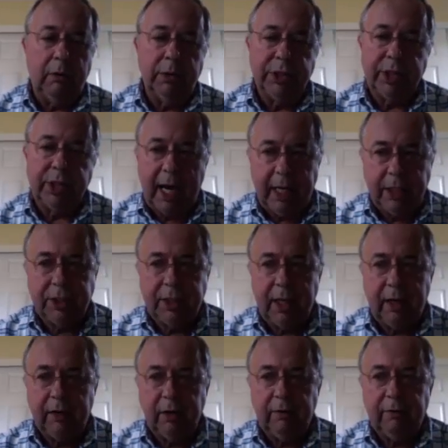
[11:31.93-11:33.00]
resign his
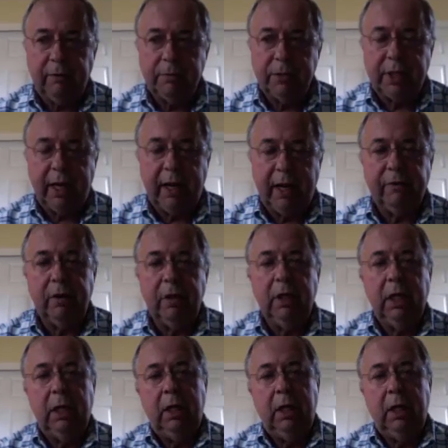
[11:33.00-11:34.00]
tenure from Stanford,